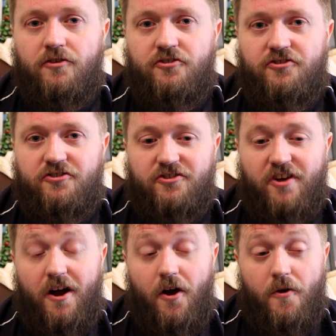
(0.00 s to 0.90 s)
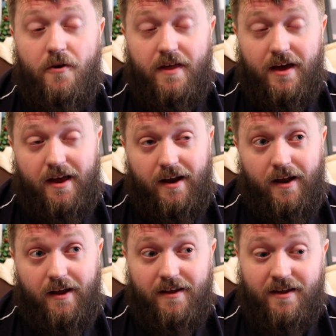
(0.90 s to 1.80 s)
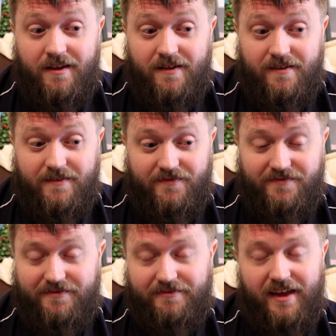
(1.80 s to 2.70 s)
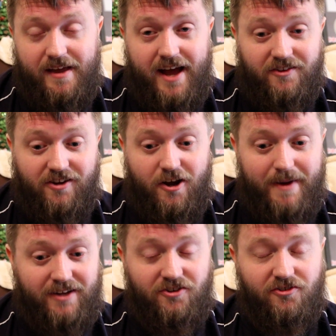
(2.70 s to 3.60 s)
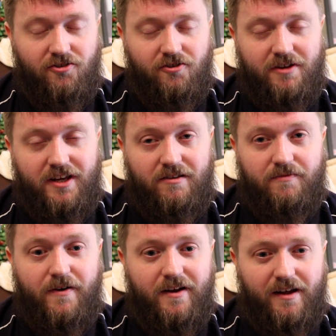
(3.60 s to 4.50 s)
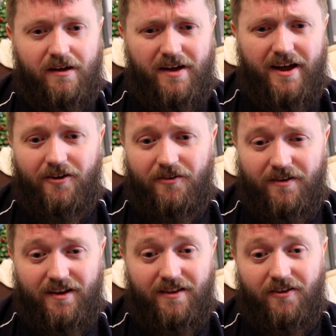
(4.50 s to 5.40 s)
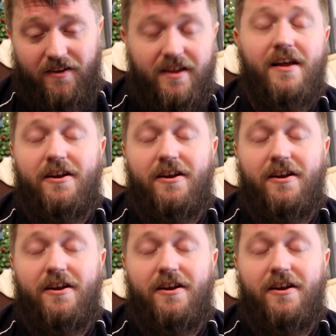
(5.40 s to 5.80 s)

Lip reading: So then they had to go back to Suzuki to find out, hang on, look,